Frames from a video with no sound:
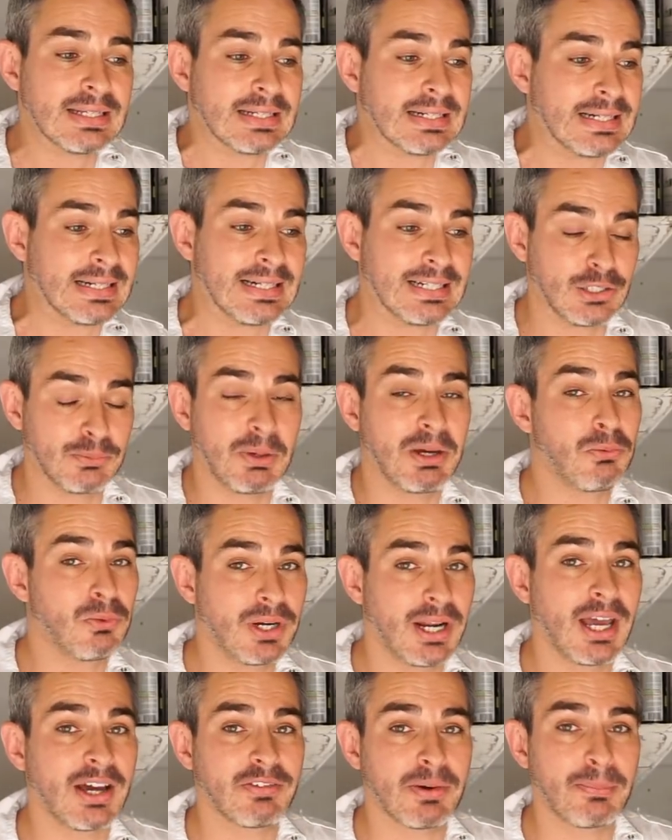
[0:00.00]
uh, you might
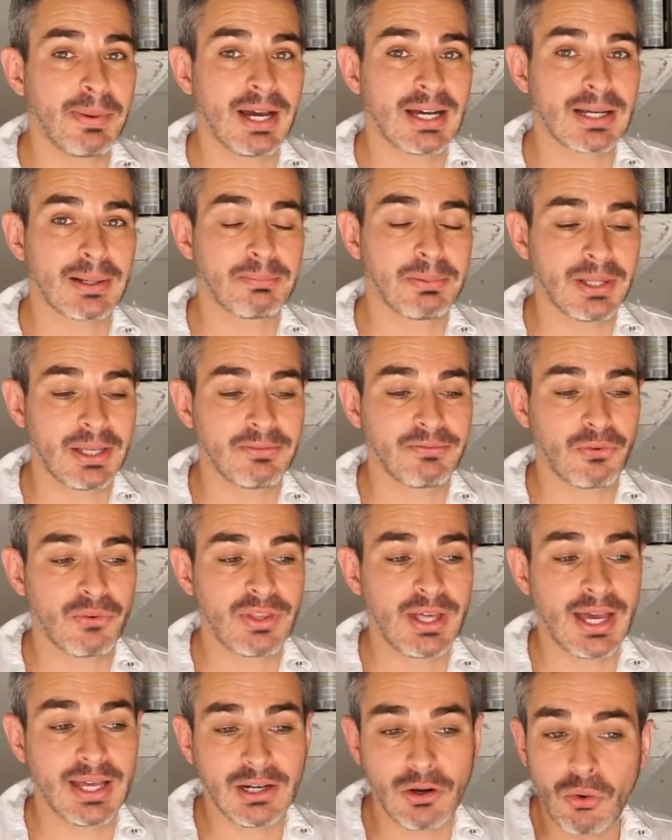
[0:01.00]
want to have a backup plan for
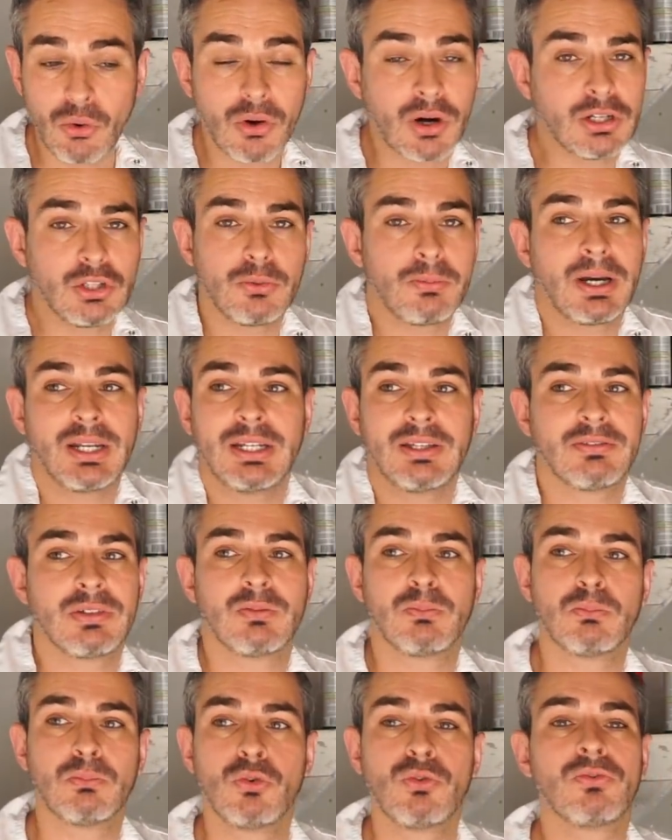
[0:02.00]
that. Or you might
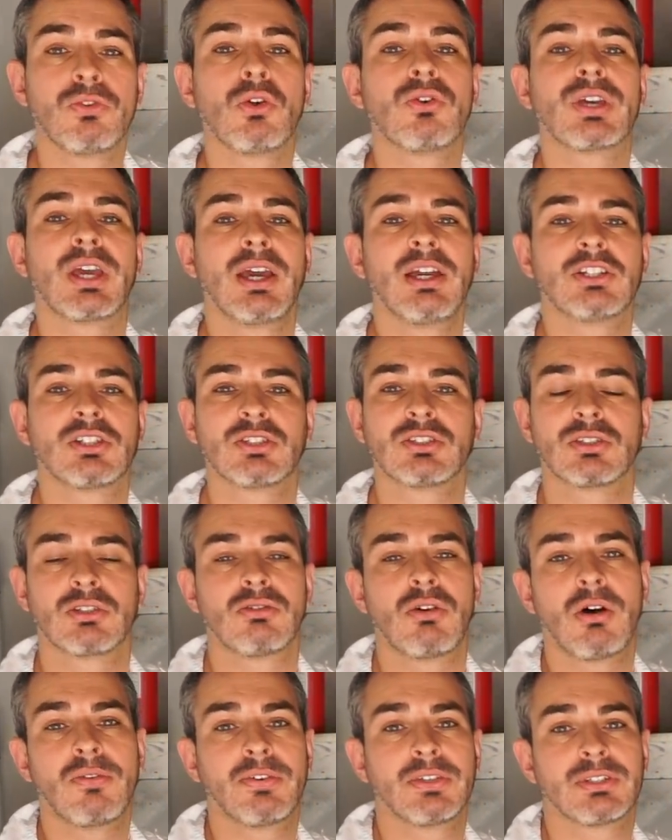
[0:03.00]
even move locations
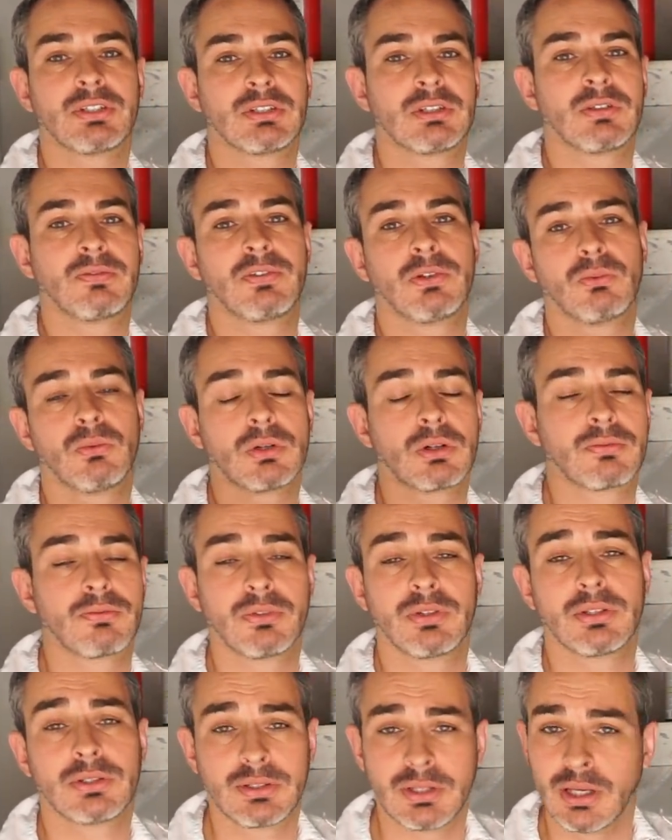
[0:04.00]
and offices if you work
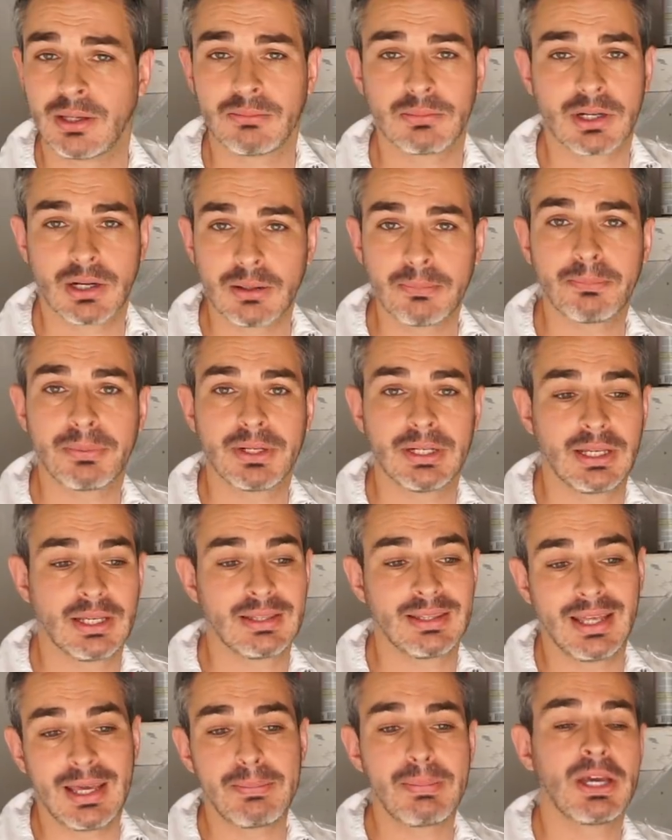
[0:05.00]
for the same company
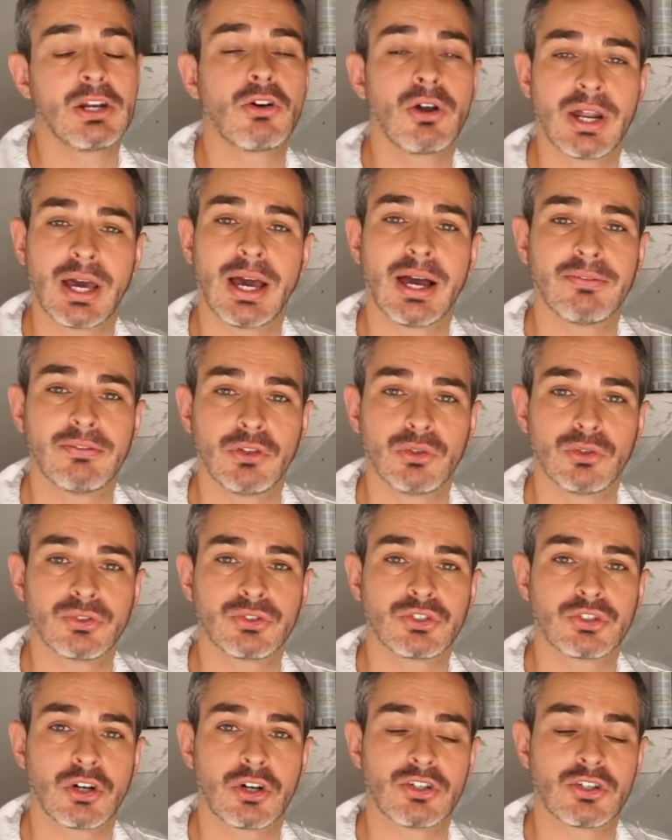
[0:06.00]
and they may not have
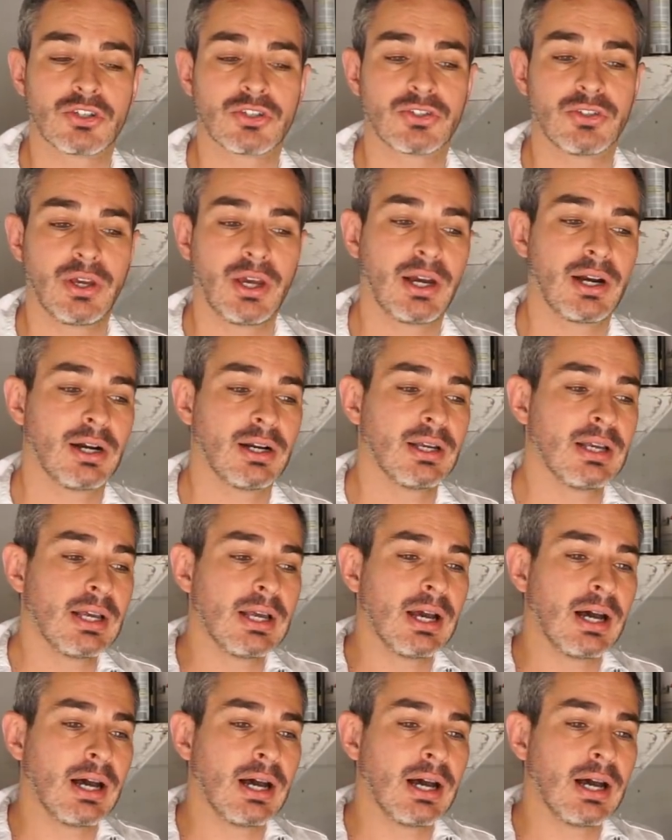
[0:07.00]
those chargers there.